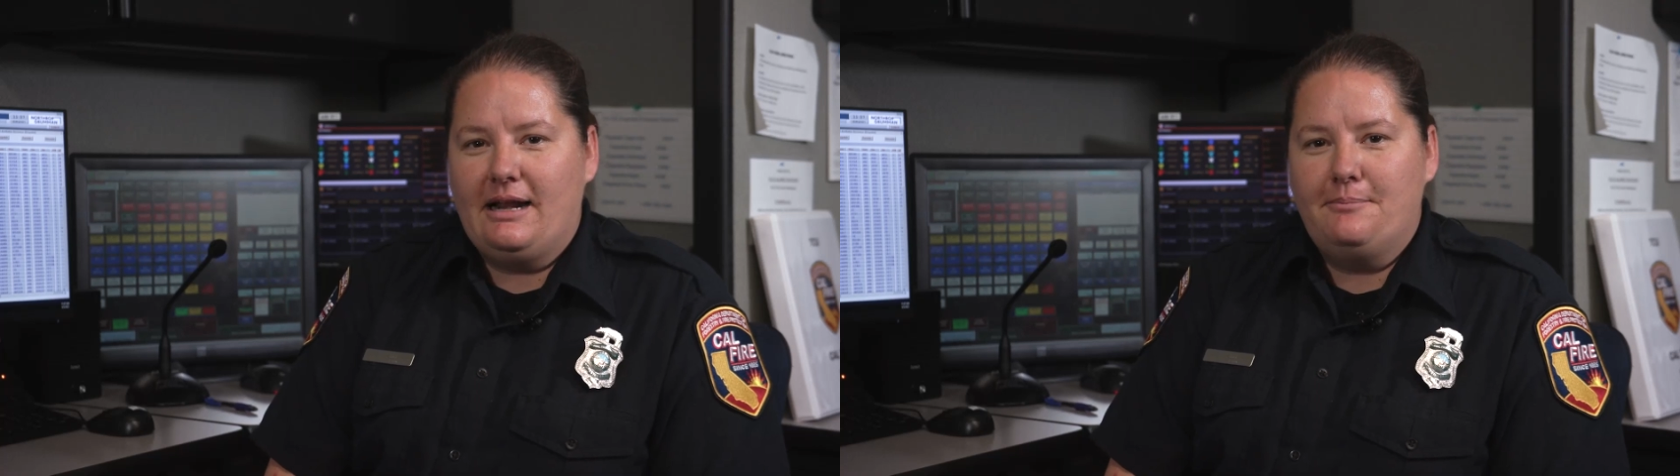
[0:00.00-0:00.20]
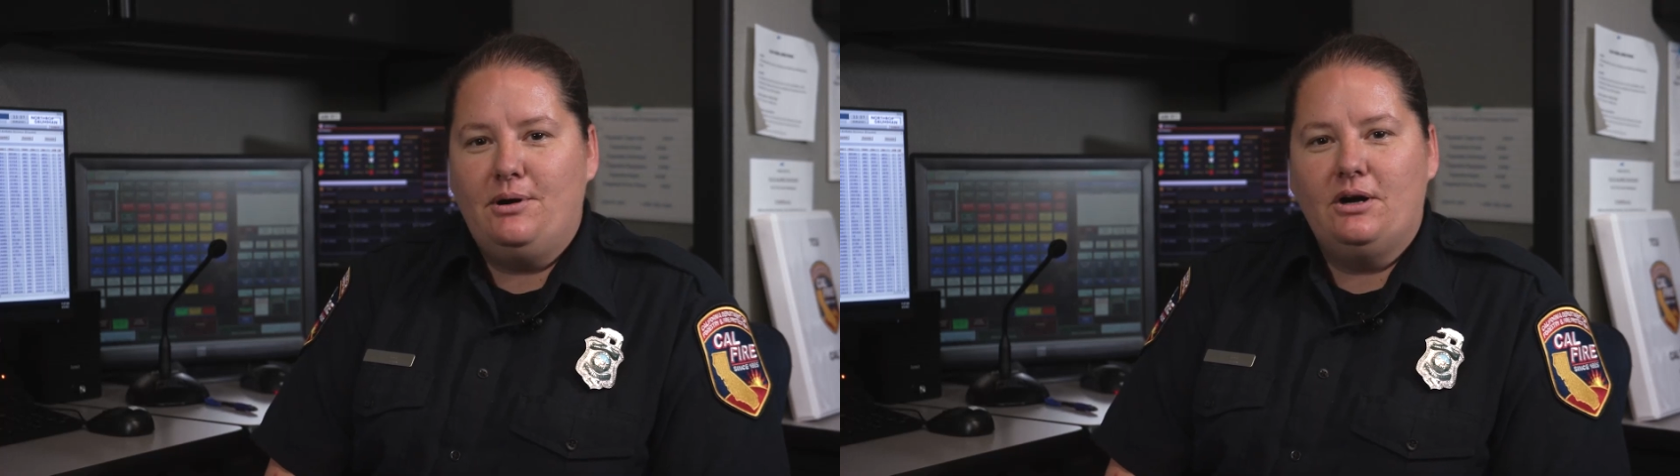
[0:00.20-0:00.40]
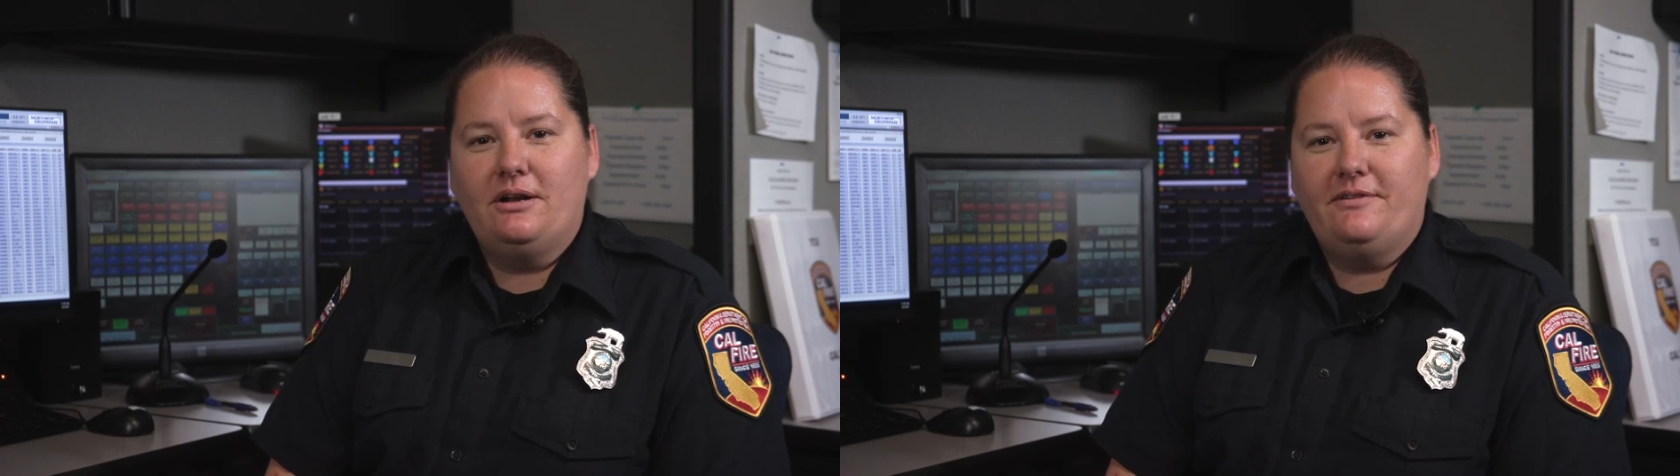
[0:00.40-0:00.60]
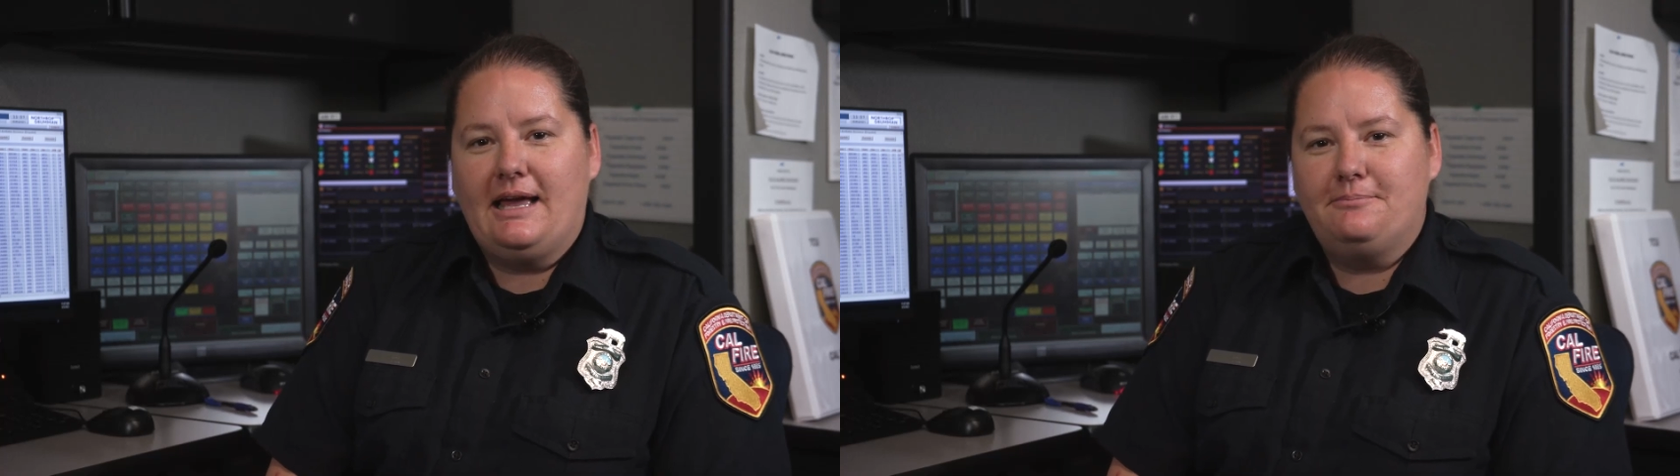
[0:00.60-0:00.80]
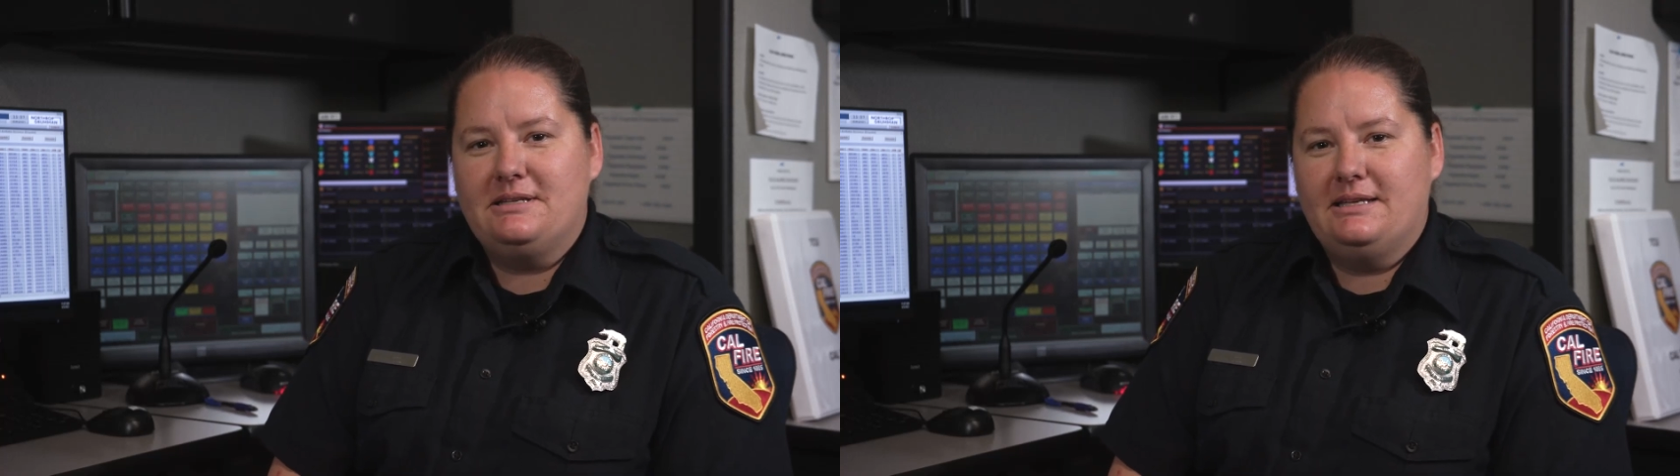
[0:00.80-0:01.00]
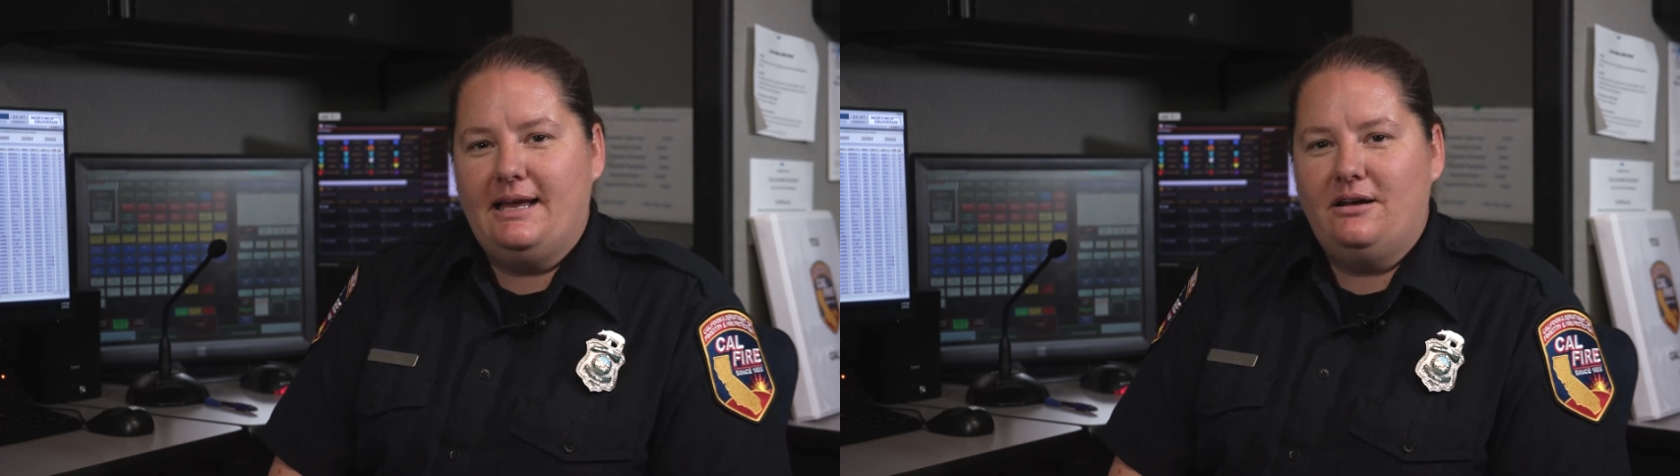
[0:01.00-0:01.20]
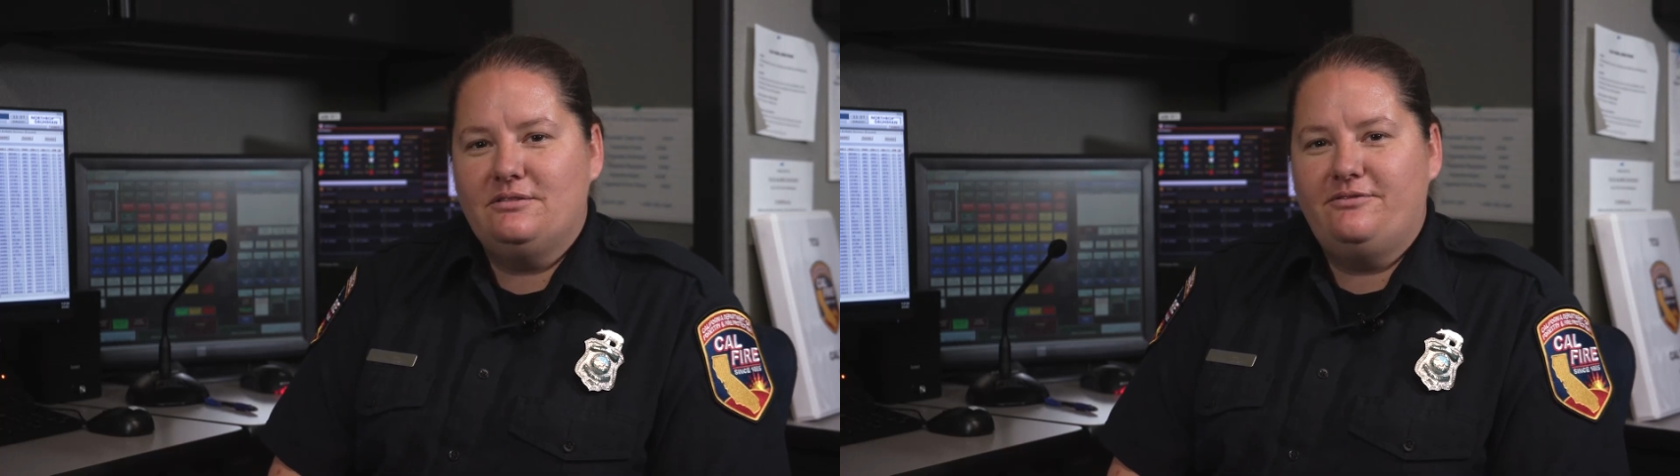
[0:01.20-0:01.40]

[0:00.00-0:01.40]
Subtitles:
and I'm part of Captain Cal's